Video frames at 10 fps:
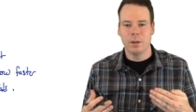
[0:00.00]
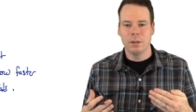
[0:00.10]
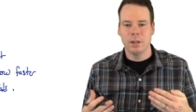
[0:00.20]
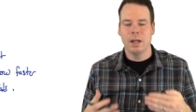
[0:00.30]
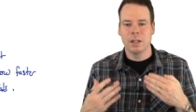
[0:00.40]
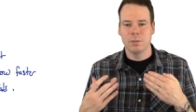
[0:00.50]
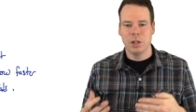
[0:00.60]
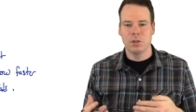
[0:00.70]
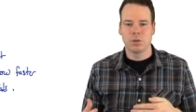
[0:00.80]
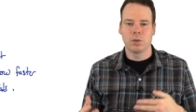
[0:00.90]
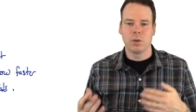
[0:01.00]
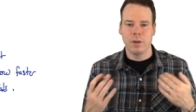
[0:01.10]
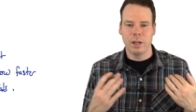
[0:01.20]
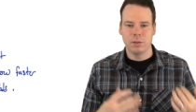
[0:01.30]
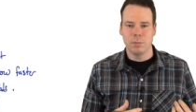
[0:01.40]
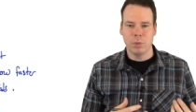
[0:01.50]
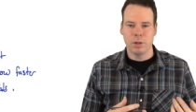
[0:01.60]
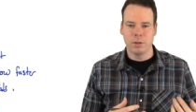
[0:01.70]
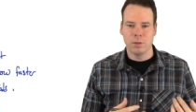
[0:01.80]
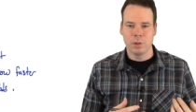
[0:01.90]
that exponentials grow faster than
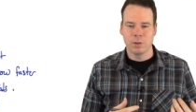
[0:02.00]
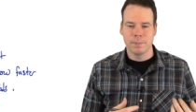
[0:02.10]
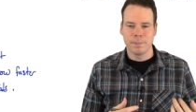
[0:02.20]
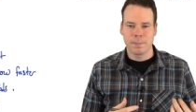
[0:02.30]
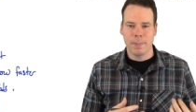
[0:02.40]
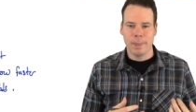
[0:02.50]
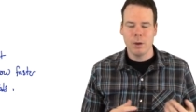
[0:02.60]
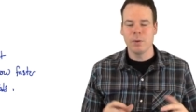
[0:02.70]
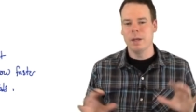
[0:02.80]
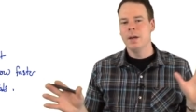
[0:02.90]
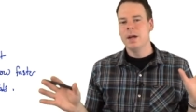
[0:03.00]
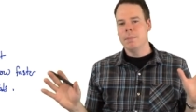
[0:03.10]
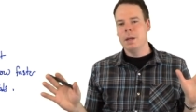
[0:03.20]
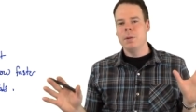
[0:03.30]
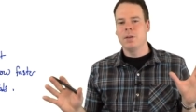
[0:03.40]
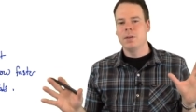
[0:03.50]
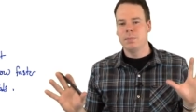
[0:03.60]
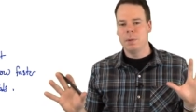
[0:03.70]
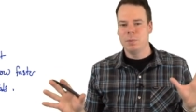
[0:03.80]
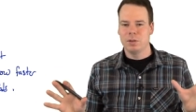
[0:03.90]
polynomials. Okay, maybe
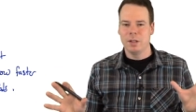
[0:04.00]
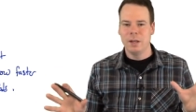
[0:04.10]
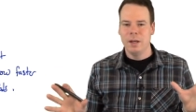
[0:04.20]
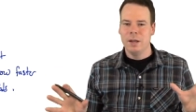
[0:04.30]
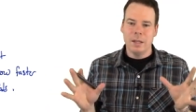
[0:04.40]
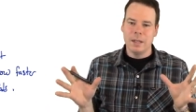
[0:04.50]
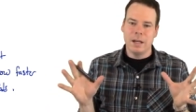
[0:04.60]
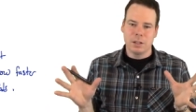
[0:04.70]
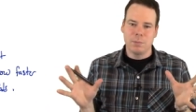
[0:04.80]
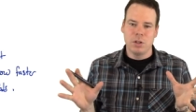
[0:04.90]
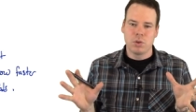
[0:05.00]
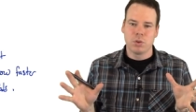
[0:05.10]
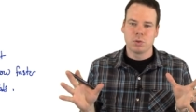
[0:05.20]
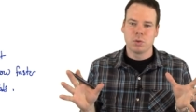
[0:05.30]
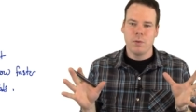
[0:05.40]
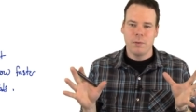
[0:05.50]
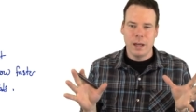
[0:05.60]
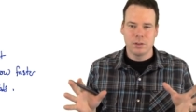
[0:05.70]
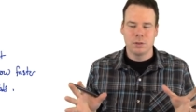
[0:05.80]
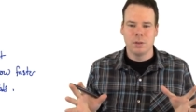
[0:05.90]
you'll say that exponentials grow
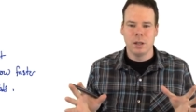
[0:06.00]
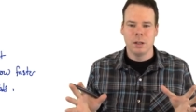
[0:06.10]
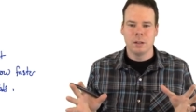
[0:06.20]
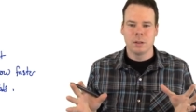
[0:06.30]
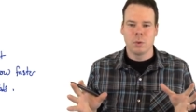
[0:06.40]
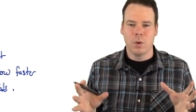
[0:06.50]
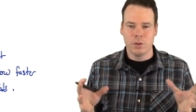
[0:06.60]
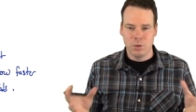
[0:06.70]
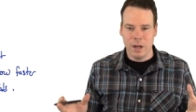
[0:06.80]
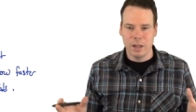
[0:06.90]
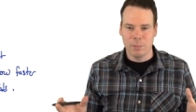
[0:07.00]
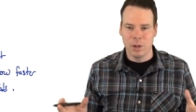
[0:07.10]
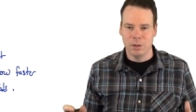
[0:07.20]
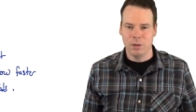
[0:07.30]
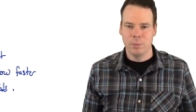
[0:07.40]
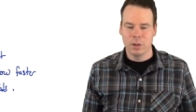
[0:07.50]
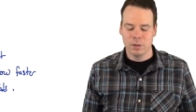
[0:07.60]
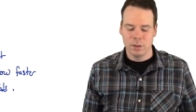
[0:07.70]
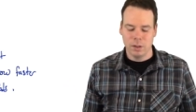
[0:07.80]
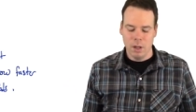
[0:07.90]
faster than quadratic
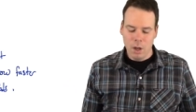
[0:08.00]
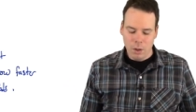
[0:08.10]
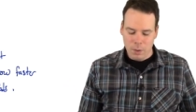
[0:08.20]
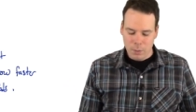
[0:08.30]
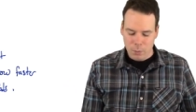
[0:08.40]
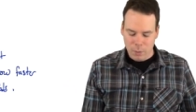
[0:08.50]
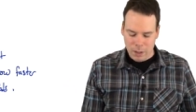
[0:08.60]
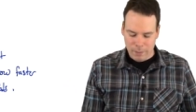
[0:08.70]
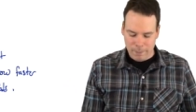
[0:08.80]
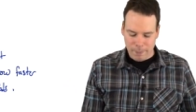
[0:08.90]
polynomials. Well,